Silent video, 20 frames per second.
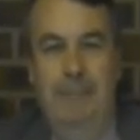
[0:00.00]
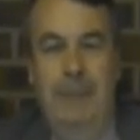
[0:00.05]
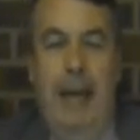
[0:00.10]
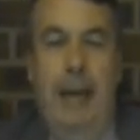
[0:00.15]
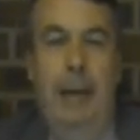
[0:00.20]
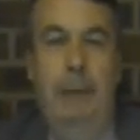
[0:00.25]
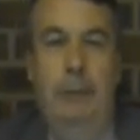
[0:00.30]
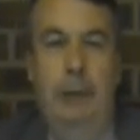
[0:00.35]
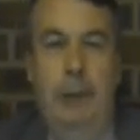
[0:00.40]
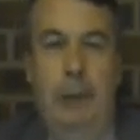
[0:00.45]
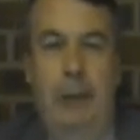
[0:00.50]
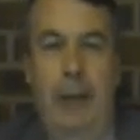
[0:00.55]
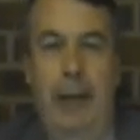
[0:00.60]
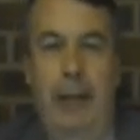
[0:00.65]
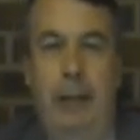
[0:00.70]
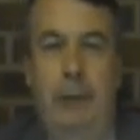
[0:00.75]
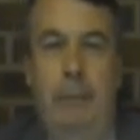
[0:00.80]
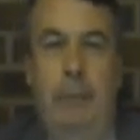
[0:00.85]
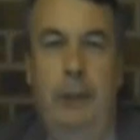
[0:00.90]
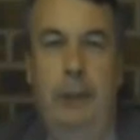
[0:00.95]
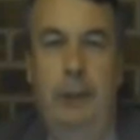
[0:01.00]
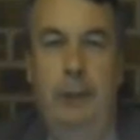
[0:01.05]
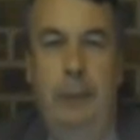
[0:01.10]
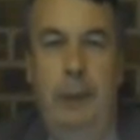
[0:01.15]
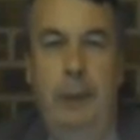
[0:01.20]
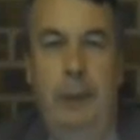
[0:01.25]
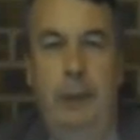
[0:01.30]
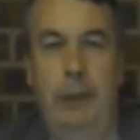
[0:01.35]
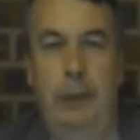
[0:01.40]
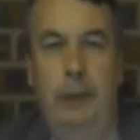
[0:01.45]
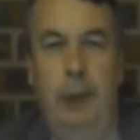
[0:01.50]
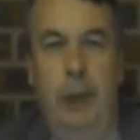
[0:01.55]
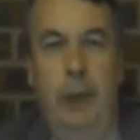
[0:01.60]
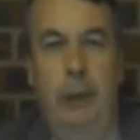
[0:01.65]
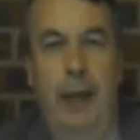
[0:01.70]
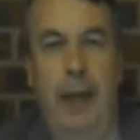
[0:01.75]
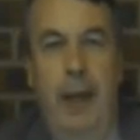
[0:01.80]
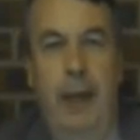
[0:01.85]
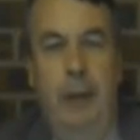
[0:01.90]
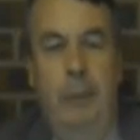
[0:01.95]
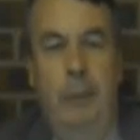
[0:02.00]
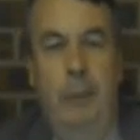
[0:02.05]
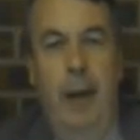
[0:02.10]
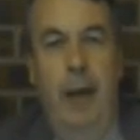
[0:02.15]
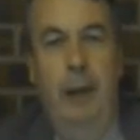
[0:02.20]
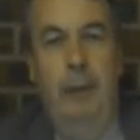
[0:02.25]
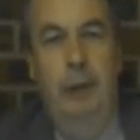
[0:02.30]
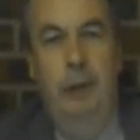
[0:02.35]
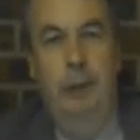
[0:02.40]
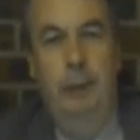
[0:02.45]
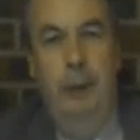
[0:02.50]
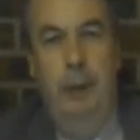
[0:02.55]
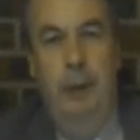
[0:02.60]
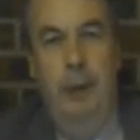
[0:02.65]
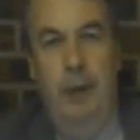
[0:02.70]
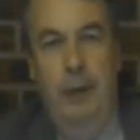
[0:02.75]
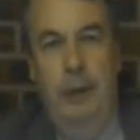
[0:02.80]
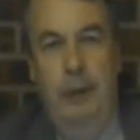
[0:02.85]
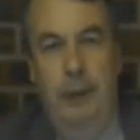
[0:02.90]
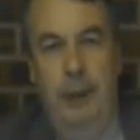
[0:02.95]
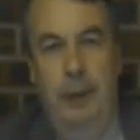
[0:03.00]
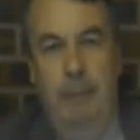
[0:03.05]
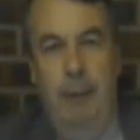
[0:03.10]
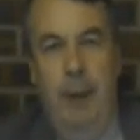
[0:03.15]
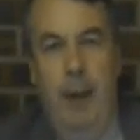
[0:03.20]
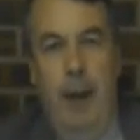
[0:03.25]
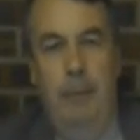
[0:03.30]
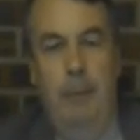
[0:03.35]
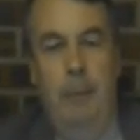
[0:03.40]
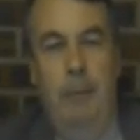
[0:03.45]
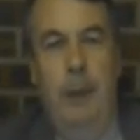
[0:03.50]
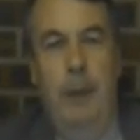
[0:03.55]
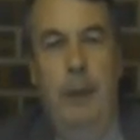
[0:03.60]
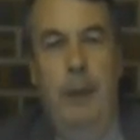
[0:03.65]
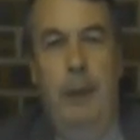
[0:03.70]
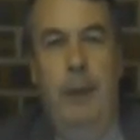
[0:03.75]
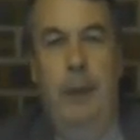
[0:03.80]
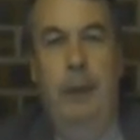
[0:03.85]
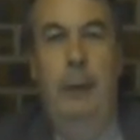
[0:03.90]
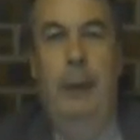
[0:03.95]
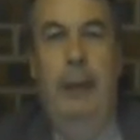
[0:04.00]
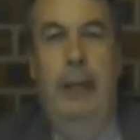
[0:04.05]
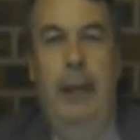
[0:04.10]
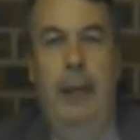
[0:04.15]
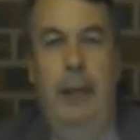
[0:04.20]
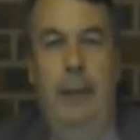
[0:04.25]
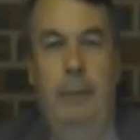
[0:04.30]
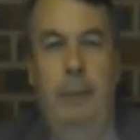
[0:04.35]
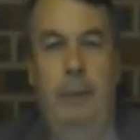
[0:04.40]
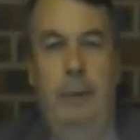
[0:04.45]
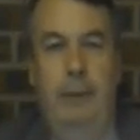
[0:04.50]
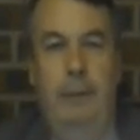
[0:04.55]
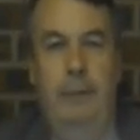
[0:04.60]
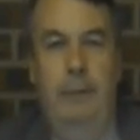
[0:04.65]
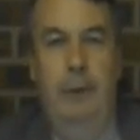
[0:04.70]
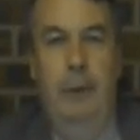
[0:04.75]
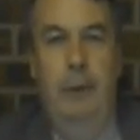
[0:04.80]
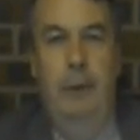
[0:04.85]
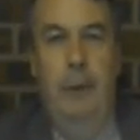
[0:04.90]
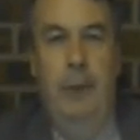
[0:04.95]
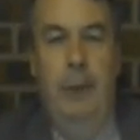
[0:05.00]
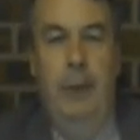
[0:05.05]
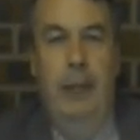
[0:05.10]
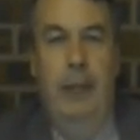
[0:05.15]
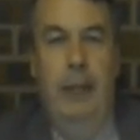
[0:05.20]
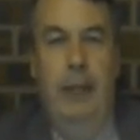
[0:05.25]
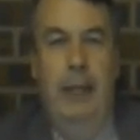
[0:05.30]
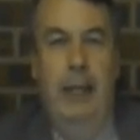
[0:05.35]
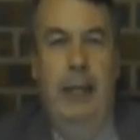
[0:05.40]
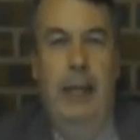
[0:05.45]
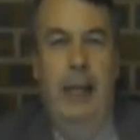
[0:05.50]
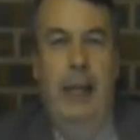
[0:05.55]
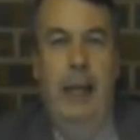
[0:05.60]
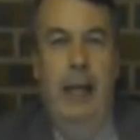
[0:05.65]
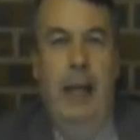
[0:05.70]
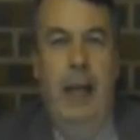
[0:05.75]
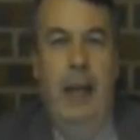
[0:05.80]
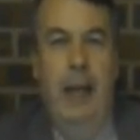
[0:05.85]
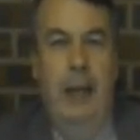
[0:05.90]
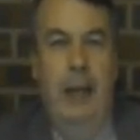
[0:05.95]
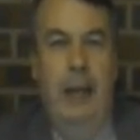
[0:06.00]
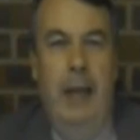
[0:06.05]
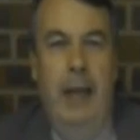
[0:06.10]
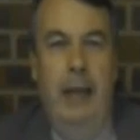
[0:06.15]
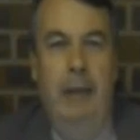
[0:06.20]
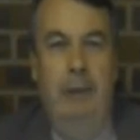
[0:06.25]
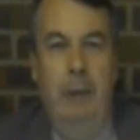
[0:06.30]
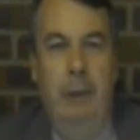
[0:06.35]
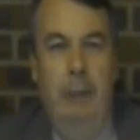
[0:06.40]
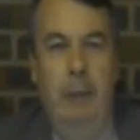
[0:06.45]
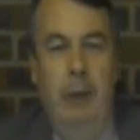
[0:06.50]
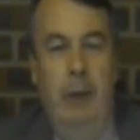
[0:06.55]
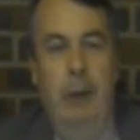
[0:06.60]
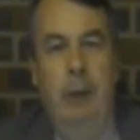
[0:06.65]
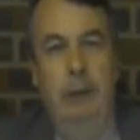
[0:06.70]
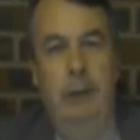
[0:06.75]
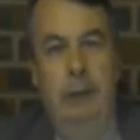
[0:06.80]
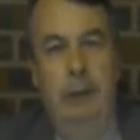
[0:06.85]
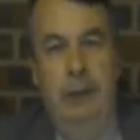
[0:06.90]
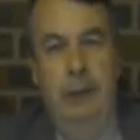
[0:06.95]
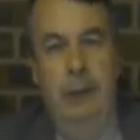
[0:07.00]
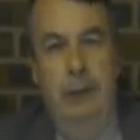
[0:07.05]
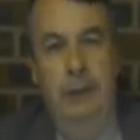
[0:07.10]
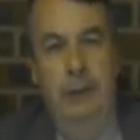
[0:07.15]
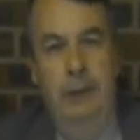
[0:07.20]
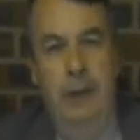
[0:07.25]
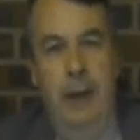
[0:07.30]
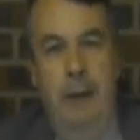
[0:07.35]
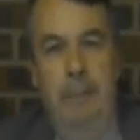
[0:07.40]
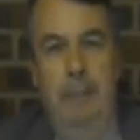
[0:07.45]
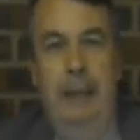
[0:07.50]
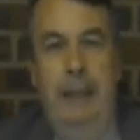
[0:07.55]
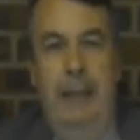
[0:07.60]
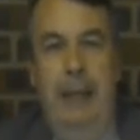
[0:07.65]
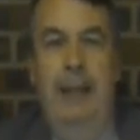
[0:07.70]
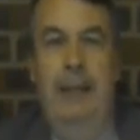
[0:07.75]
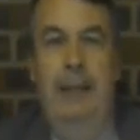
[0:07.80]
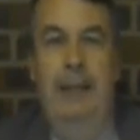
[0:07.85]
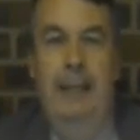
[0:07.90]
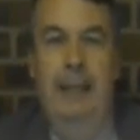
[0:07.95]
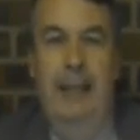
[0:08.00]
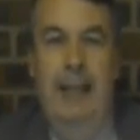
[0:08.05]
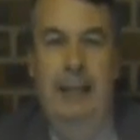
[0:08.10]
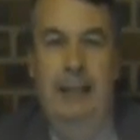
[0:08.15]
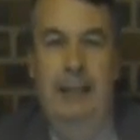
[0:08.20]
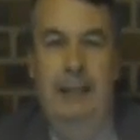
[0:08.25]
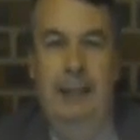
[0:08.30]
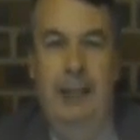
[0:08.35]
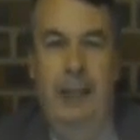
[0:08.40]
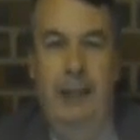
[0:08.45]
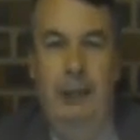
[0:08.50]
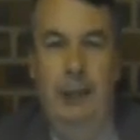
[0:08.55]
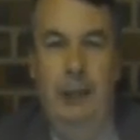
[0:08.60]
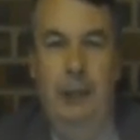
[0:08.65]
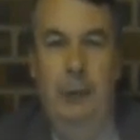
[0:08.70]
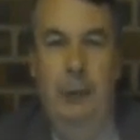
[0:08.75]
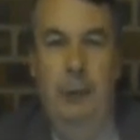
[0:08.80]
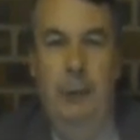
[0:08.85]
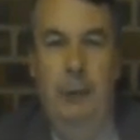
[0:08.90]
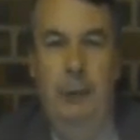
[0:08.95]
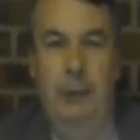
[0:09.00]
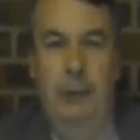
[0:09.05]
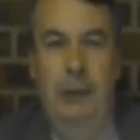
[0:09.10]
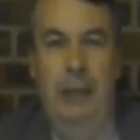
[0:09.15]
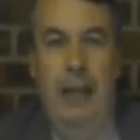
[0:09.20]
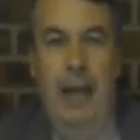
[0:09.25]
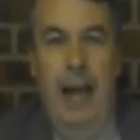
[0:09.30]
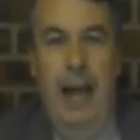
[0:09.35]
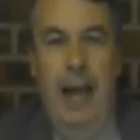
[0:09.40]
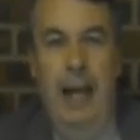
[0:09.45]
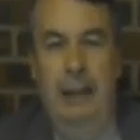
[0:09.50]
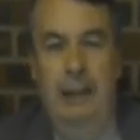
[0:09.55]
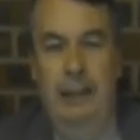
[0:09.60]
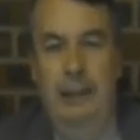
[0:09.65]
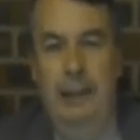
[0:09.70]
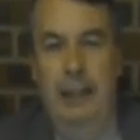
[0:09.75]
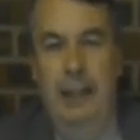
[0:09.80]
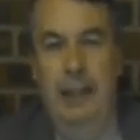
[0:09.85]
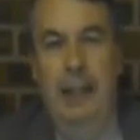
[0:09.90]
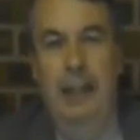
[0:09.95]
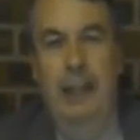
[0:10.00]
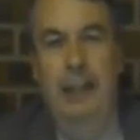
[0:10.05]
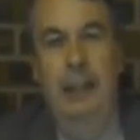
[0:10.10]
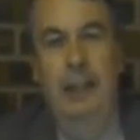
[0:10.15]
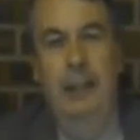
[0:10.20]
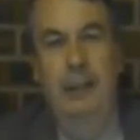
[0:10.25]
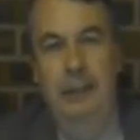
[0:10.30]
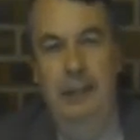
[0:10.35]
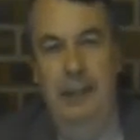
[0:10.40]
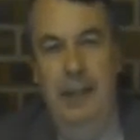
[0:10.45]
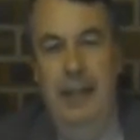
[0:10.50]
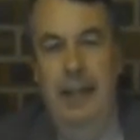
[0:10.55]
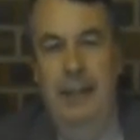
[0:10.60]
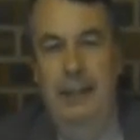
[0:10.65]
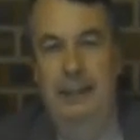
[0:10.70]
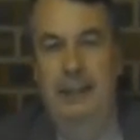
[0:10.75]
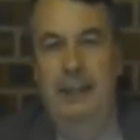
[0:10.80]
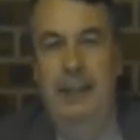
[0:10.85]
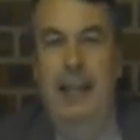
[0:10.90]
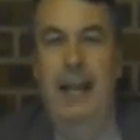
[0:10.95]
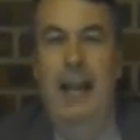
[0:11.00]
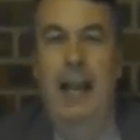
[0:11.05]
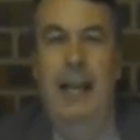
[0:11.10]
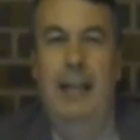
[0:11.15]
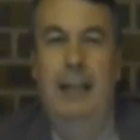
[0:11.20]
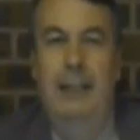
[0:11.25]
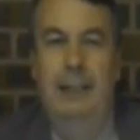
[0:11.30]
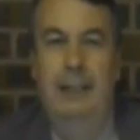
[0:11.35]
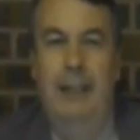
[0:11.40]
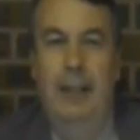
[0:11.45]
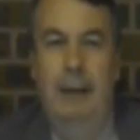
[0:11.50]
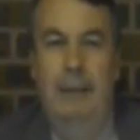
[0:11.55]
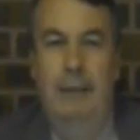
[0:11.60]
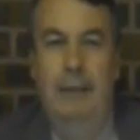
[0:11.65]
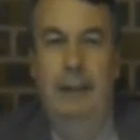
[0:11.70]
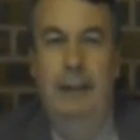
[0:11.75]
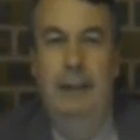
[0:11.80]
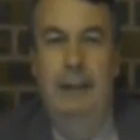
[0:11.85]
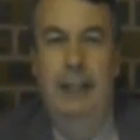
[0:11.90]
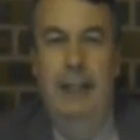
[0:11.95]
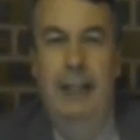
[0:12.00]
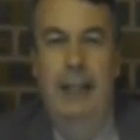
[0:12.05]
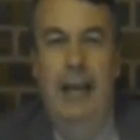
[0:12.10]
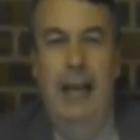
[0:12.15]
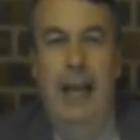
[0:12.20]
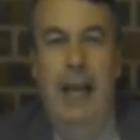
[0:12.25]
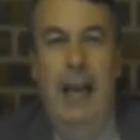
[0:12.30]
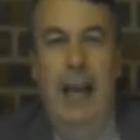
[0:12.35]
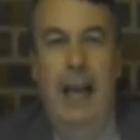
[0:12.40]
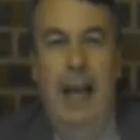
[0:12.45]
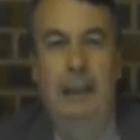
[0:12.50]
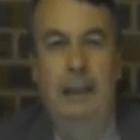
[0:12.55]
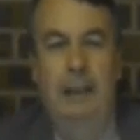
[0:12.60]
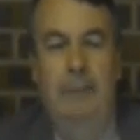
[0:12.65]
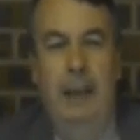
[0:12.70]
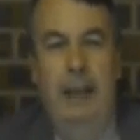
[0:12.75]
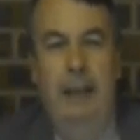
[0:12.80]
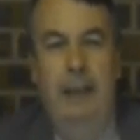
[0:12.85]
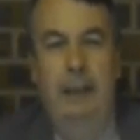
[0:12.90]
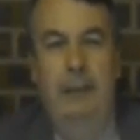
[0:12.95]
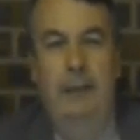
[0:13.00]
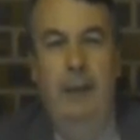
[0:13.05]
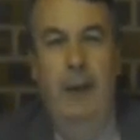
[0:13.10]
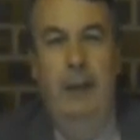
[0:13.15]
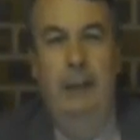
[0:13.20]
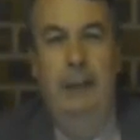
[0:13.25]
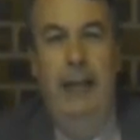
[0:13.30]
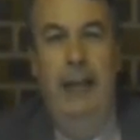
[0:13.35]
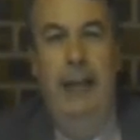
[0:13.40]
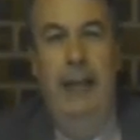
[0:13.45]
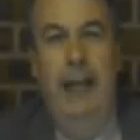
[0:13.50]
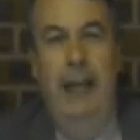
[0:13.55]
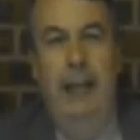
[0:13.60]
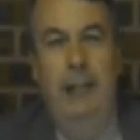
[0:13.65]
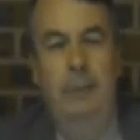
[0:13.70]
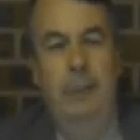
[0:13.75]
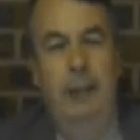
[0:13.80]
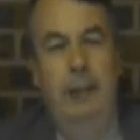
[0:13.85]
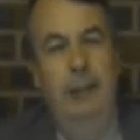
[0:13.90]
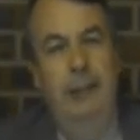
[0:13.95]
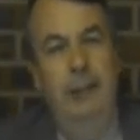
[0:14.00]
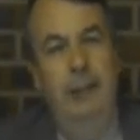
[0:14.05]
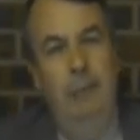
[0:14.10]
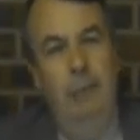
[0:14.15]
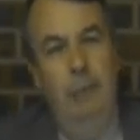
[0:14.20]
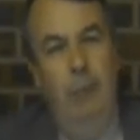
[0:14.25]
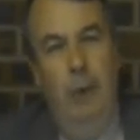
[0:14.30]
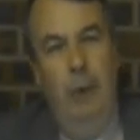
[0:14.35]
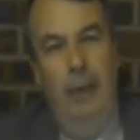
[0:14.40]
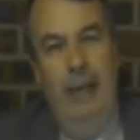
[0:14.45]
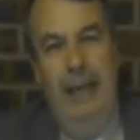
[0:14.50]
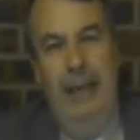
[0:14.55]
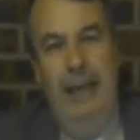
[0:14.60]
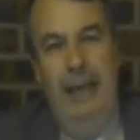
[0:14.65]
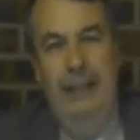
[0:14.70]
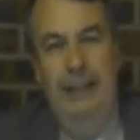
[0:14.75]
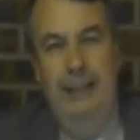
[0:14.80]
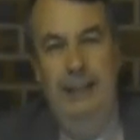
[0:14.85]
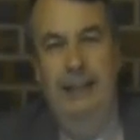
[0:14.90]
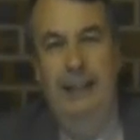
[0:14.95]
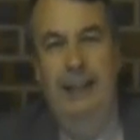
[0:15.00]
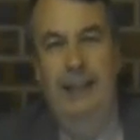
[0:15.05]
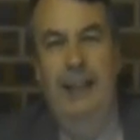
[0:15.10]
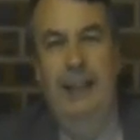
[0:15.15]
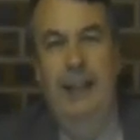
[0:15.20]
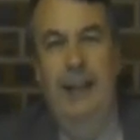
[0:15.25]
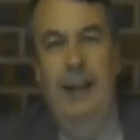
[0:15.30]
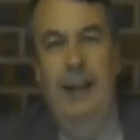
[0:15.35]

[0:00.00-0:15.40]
And it was agreed that once we got June out of the way, once we got Bible month and looking at the book of Ruth, then we would look to begin such a course and use this service as a means of asking that question, what is